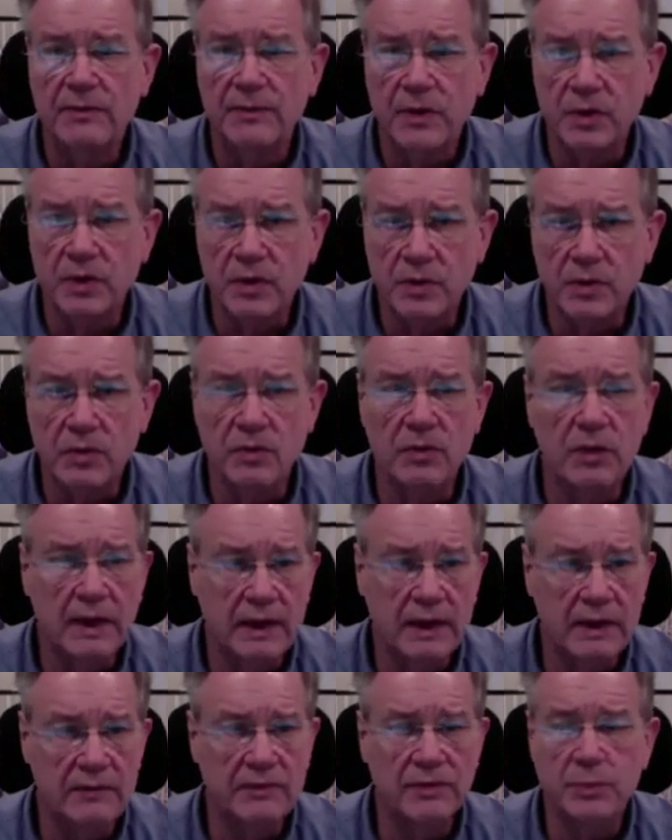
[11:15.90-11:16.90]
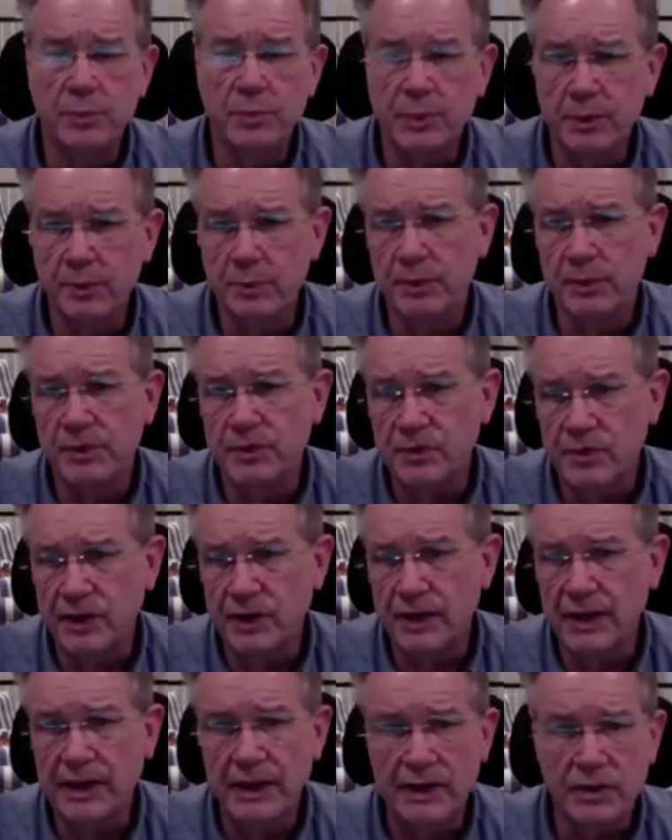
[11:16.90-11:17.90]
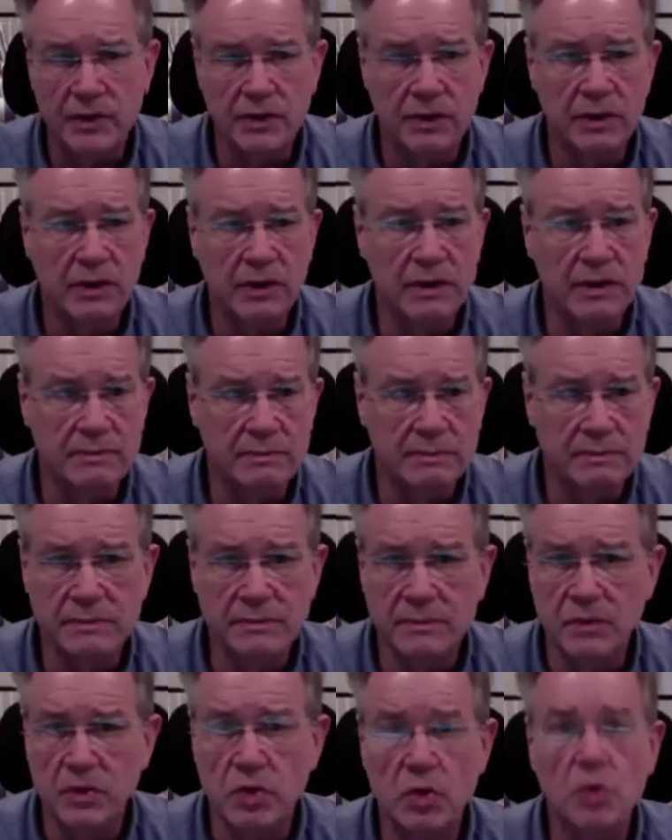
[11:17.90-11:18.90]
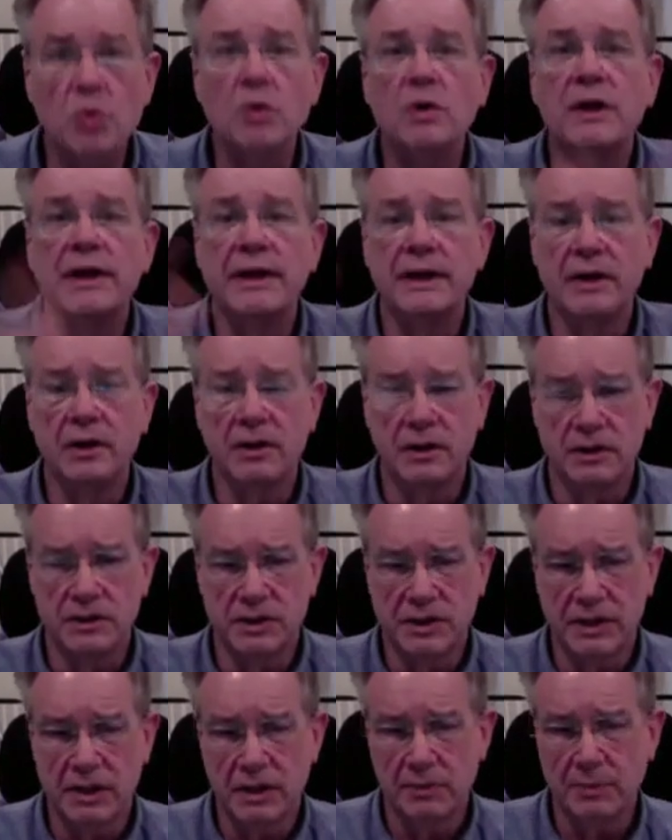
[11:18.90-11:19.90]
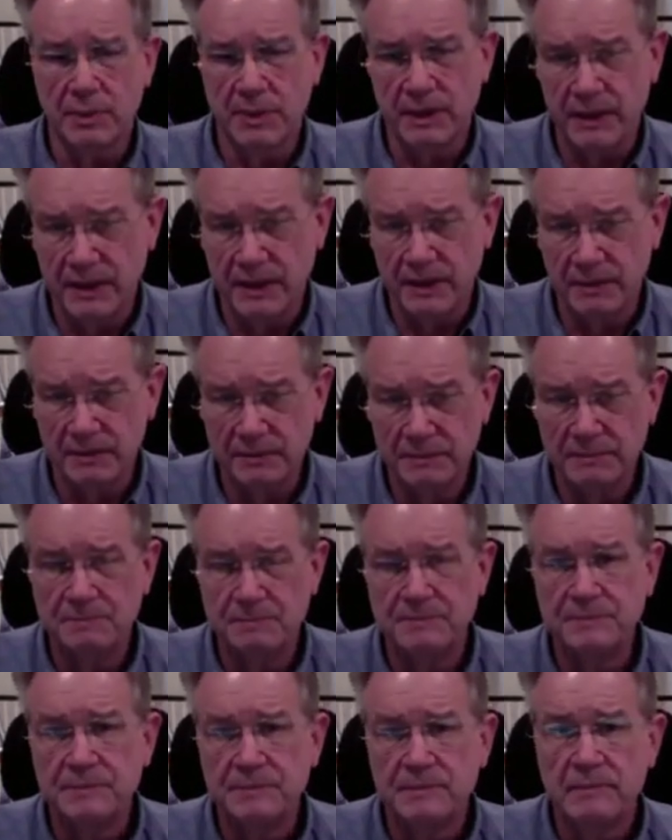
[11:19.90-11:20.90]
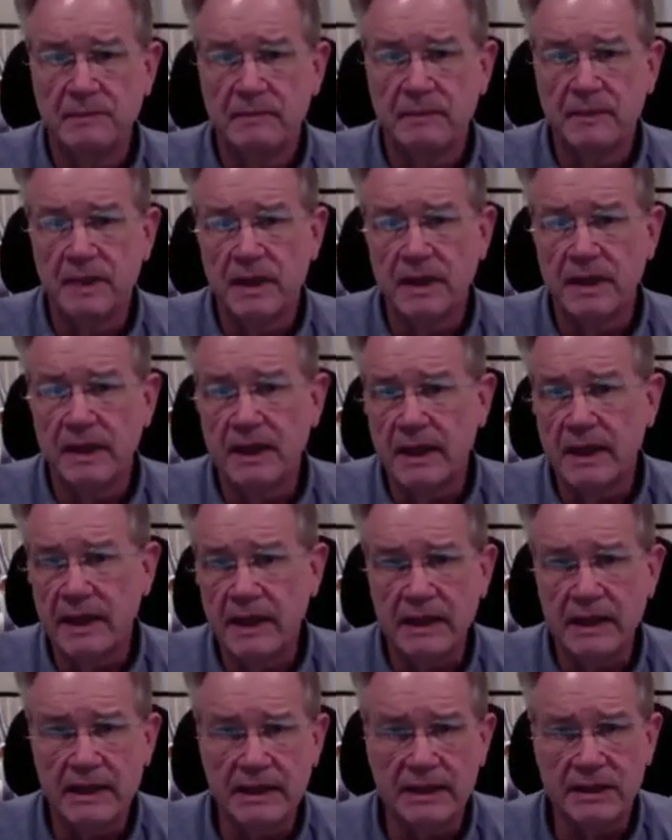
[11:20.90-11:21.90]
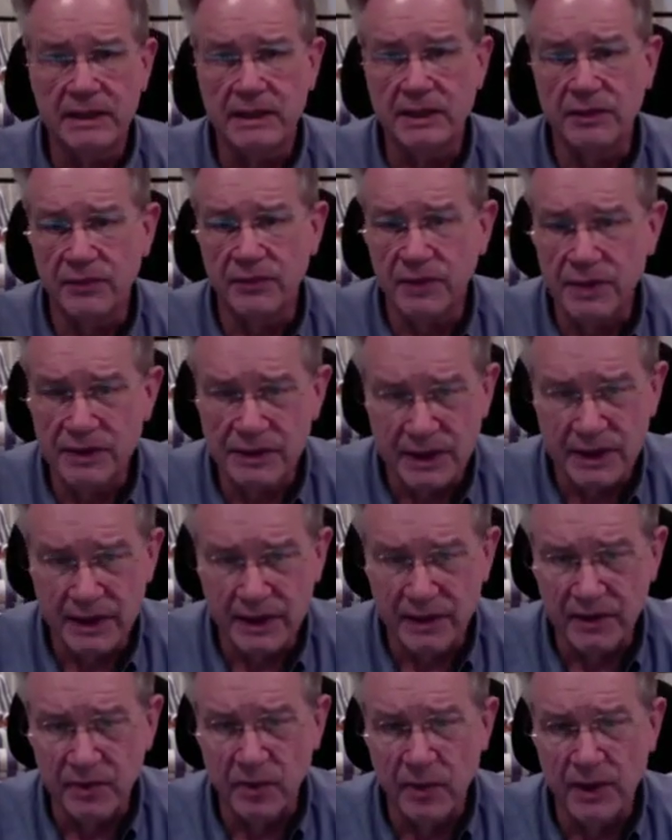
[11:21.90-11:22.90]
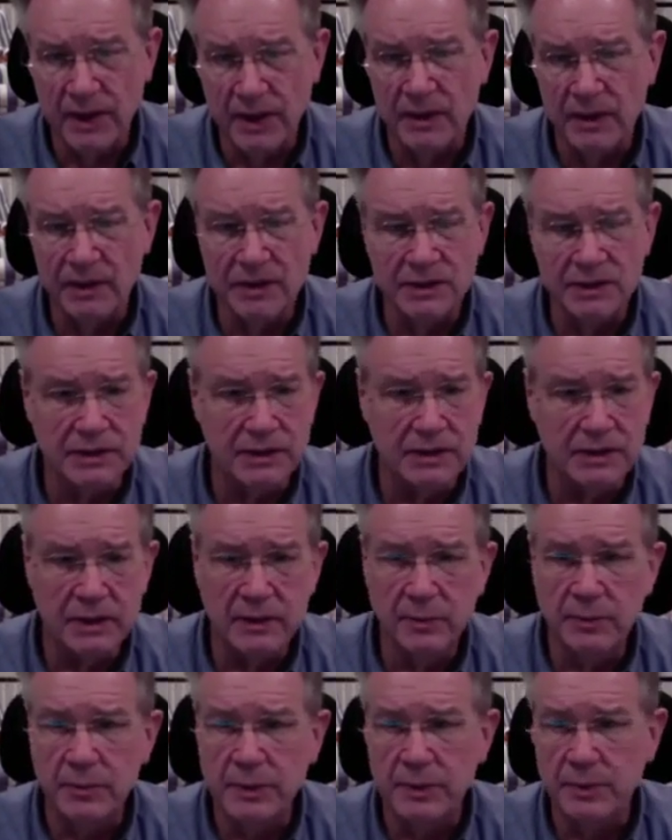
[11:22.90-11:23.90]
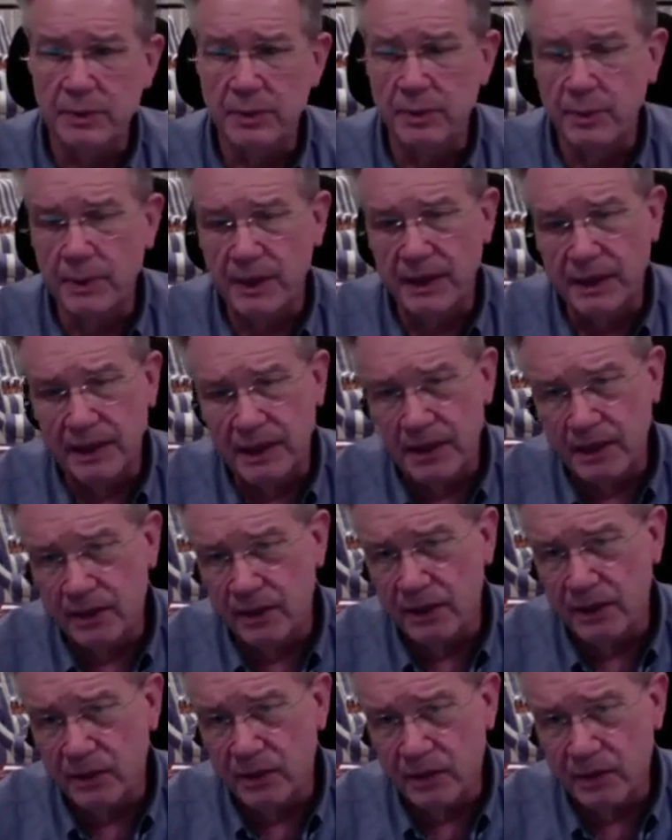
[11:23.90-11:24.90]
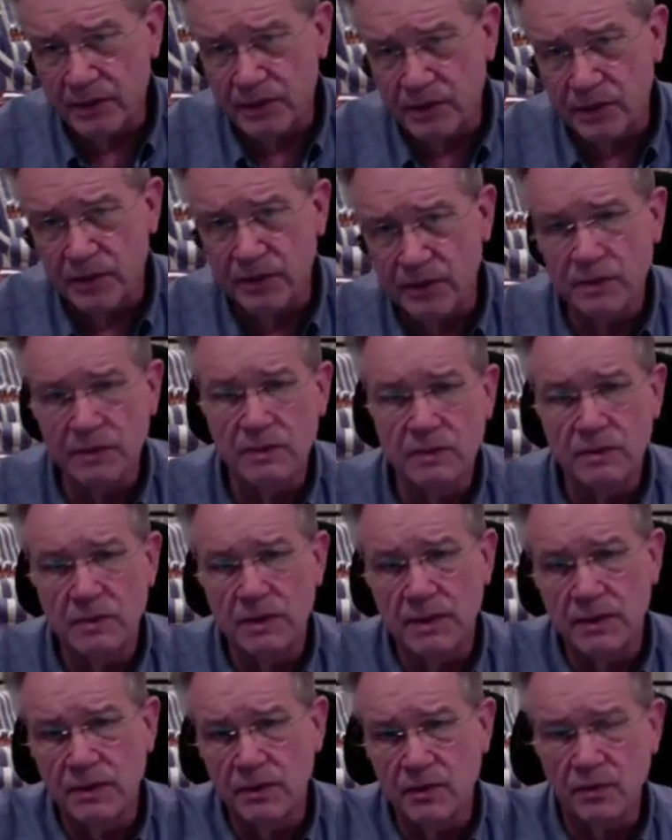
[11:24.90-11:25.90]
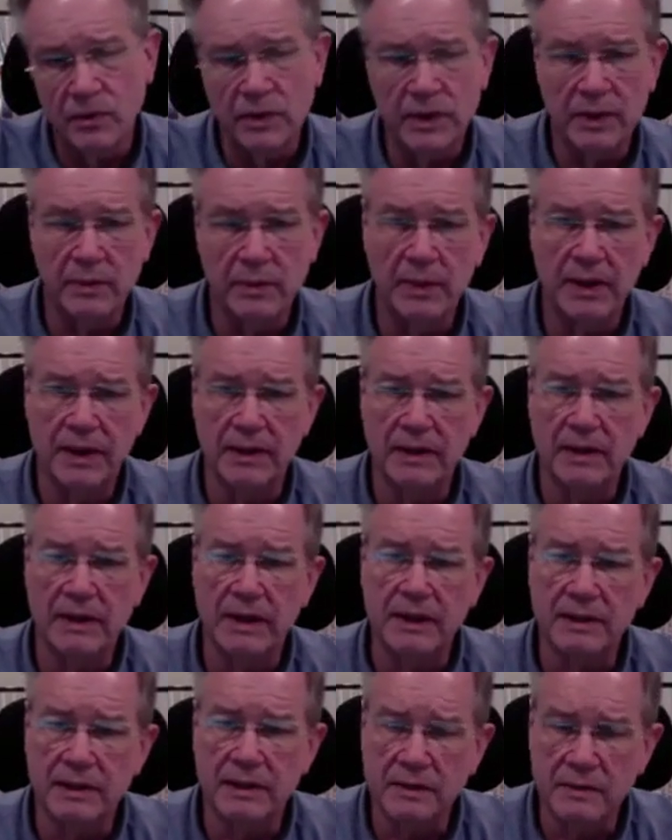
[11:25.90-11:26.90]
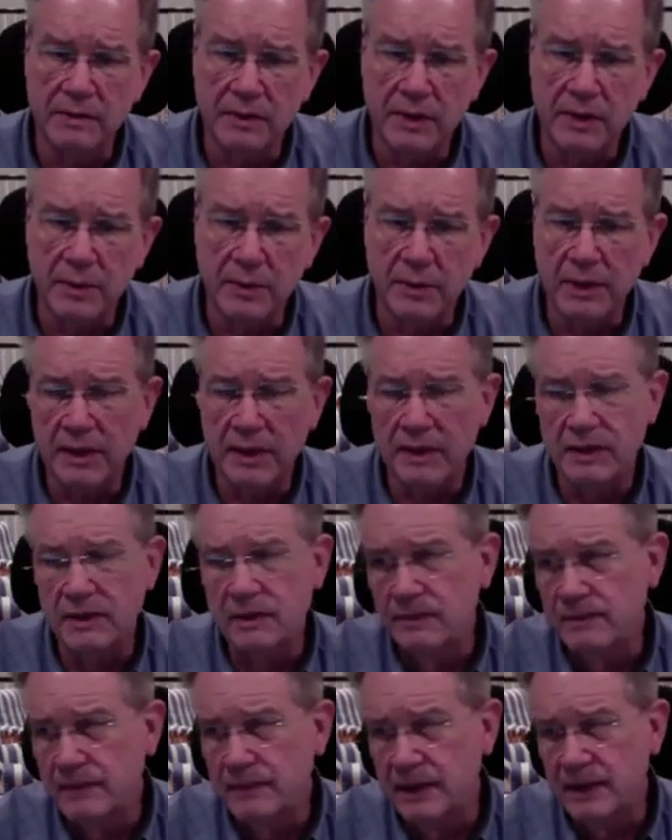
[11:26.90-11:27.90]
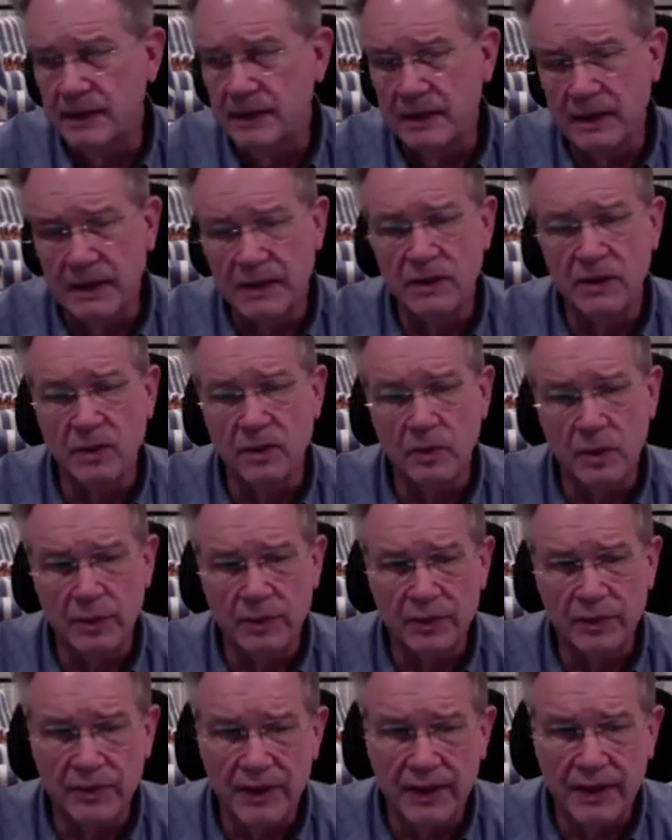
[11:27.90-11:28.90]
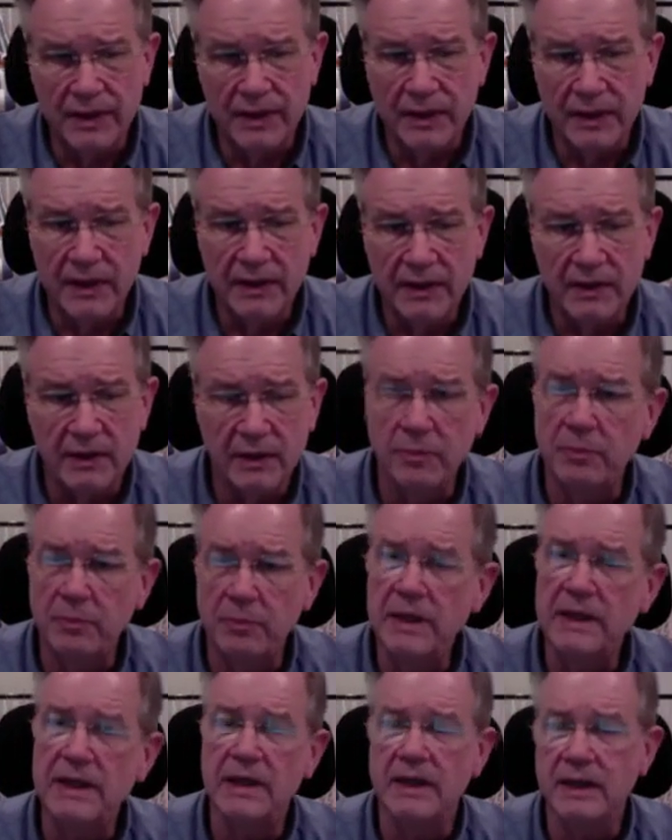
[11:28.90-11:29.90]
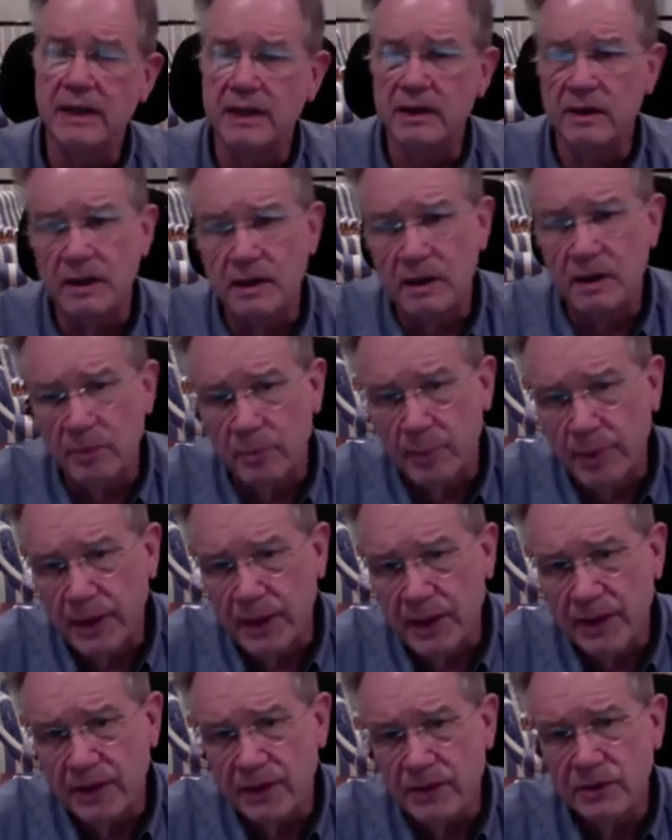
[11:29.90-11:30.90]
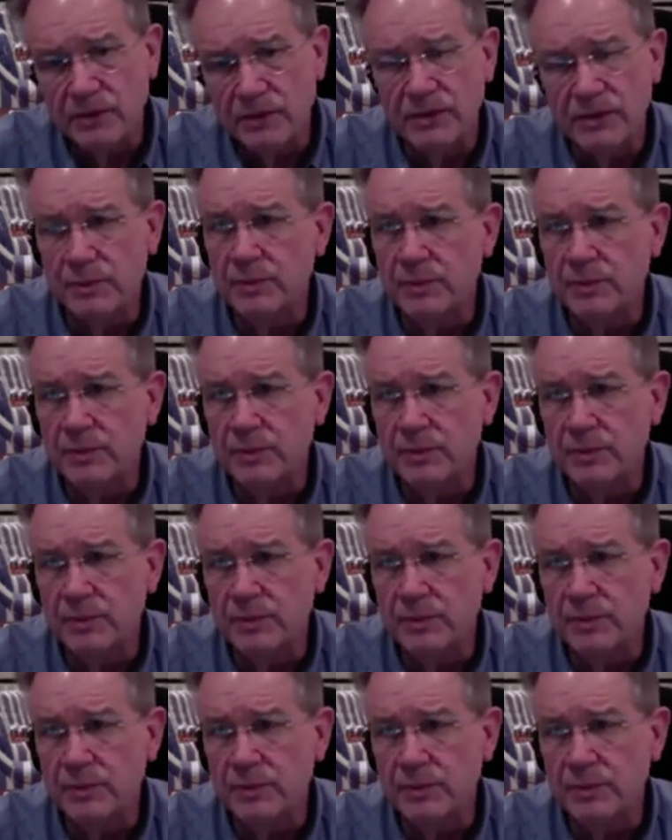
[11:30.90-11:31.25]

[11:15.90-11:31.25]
You have to portray your newly launched company in a highly differentiated way, because people, upon hearing what you do and read about it on your website, they're immediately going to compare you